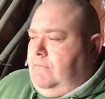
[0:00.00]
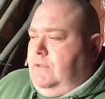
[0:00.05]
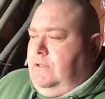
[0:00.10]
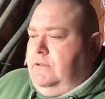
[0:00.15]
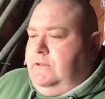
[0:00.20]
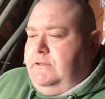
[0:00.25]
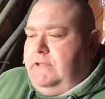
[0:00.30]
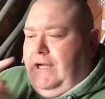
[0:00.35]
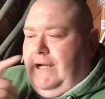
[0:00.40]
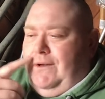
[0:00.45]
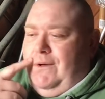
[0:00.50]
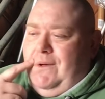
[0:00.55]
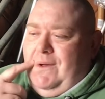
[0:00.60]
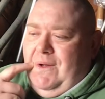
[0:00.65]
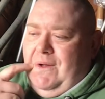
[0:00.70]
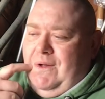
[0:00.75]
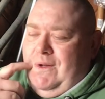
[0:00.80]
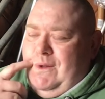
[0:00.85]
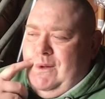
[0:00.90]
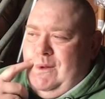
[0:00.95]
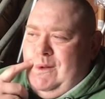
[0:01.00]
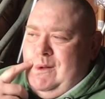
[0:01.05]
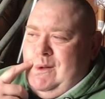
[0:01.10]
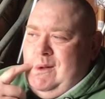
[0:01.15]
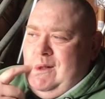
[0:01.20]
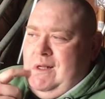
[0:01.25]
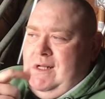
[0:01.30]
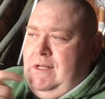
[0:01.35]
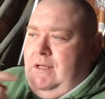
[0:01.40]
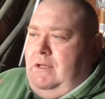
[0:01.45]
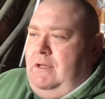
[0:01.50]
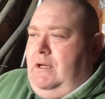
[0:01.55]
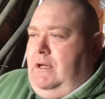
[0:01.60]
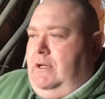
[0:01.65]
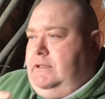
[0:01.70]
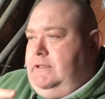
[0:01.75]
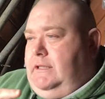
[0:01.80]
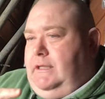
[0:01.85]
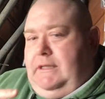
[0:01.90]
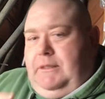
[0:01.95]
So I
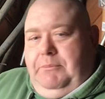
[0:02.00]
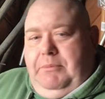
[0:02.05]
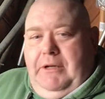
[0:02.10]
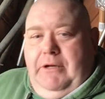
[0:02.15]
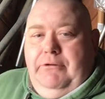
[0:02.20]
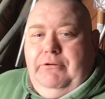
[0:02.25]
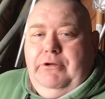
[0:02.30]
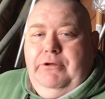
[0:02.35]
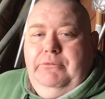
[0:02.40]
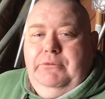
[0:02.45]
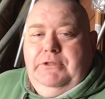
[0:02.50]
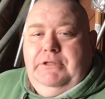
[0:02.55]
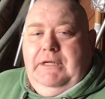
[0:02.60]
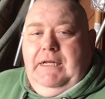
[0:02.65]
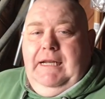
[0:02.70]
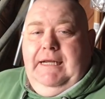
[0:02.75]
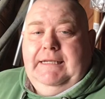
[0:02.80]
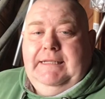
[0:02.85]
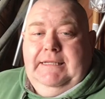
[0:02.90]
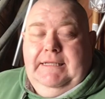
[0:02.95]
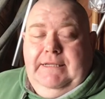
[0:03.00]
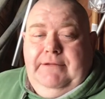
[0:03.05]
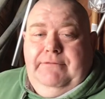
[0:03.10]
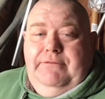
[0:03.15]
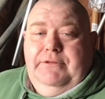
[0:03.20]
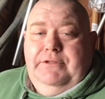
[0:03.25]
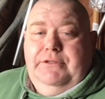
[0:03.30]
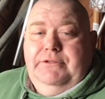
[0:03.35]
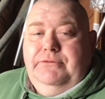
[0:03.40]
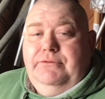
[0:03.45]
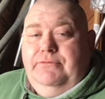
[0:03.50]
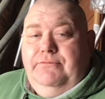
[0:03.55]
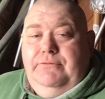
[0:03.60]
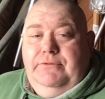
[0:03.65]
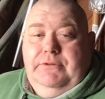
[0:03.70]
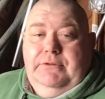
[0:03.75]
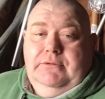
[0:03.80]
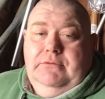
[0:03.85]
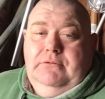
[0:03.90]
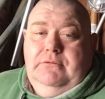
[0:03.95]
see the bloke who was collecting it
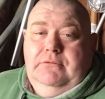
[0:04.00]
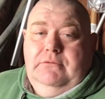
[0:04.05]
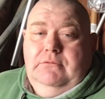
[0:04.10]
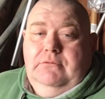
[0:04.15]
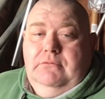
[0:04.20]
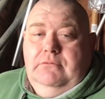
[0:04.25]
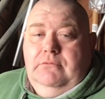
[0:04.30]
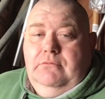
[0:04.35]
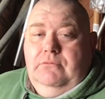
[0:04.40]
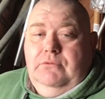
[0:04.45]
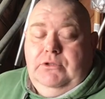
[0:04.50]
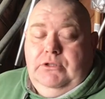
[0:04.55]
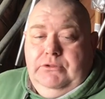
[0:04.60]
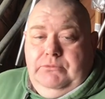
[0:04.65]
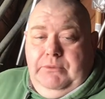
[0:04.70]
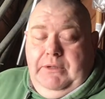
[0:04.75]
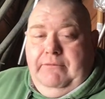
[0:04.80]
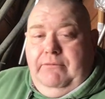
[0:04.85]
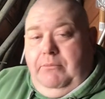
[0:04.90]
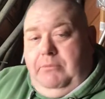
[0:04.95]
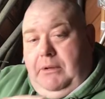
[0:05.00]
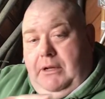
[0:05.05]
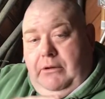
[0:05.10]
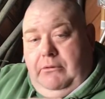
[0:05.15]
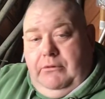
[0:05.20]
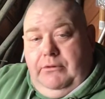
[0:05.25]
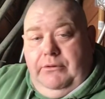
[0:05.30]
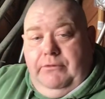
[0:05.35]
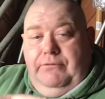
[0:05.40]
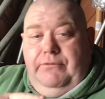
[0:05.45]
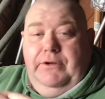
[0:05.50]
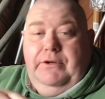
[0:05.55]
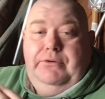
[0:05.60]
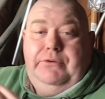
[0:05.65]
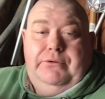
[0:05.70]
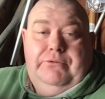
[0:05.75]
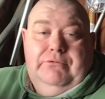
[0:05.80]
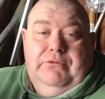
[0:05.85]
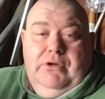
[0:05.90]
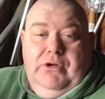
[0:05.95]
because we have a bloke on the field
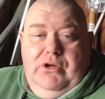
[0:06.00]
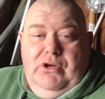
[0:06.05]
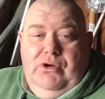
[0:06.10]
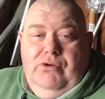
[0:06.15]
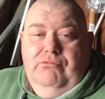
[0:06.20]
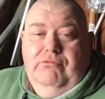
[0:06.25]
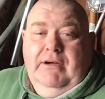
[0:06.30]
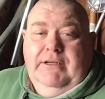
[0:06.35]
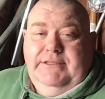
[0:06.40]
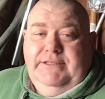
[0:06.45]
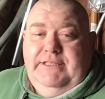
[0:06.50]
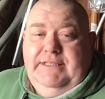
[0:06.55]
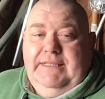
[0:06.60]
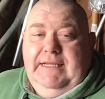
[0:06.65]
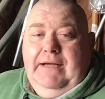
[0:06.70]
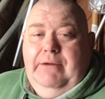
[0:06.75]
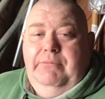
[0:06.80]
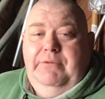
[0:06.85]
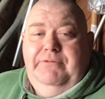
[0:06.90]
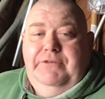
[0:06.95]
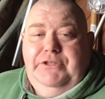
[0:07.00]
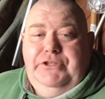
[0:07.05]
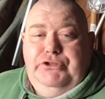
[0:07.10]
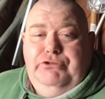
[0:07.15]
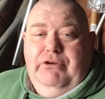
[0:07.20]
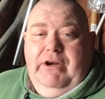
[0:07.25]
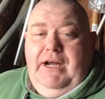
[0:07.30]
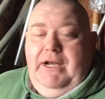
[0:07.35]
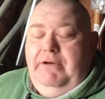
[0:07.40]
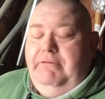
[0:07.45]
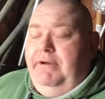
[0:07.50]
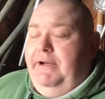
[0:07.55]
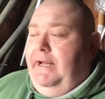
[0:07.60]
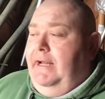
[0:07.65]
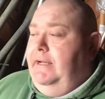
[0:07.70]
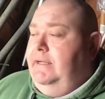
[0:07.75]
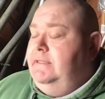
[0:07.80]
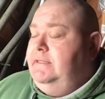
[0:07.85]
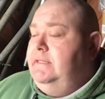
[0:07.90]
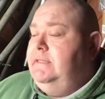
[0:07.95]
who runs it down with his trailer and that.
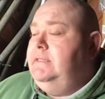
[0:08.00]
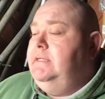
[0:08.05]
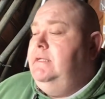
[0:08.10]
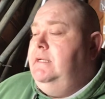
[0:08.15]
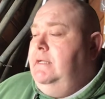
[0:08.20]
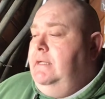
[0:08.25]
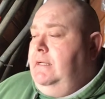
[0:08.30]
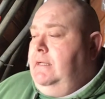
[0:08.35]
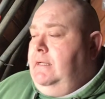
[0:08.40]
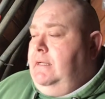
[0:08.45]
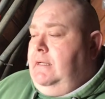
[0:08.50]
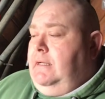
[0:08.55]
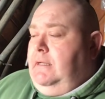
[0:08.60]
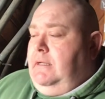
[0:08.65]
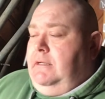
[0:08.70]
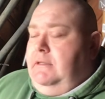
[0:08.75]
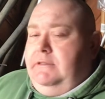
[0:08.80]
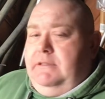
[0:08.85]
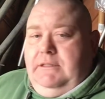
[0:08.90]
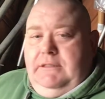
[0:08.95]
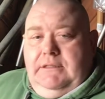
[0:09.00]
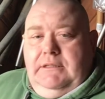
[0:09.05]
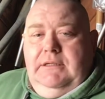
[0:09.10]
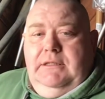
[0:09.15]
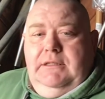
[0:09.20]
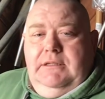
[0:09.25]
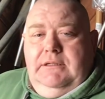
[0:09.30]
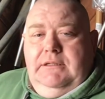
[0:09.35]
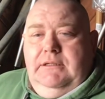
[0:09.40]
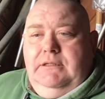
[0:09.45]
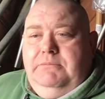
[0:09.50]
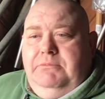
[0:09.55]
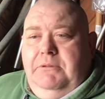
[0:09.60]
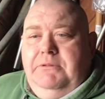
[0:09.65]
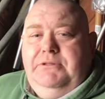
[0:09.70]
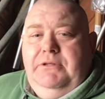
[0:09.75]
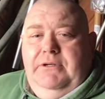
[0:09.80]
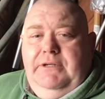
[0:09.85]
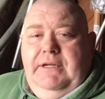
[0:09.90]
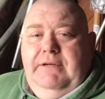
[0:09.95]
And I said, I
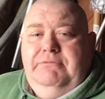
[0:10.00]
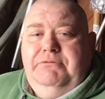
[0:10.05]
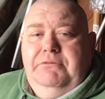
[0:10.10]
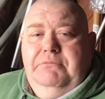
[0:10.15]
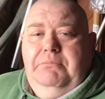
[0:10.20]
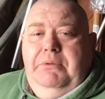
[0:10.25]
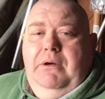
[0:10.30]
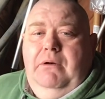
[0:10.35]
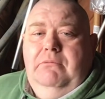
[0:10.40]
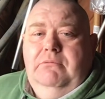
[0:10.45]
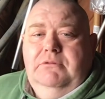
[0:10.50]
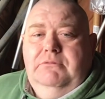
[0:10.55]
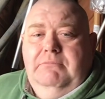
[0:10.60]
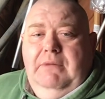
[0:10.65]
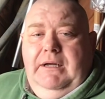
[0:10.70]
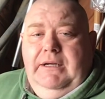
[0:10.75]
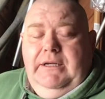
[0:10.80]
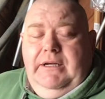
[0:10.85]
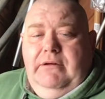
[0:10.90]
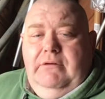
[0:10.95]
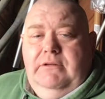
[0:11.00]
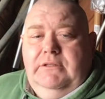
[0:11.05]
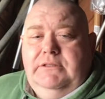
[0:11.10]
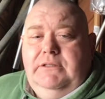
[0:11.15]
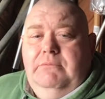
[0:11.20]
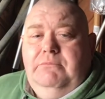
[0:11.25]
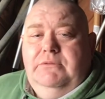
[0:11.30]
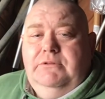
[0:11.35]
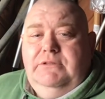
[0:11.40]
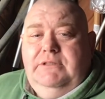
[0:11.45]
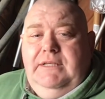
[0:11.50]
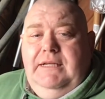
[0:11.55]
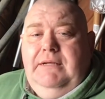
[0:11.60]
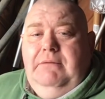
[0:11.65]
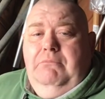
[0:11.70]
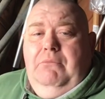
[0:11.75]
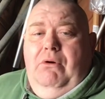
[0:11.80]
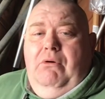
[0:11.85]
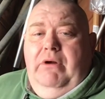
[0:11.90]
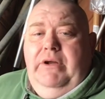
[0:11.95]
suppose I can have some poles, mate. Can I have someone nick
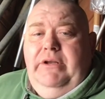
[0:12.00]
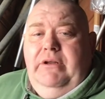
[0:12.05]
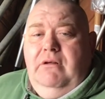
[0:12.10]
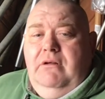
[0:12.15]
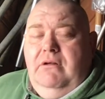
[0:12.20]
mine?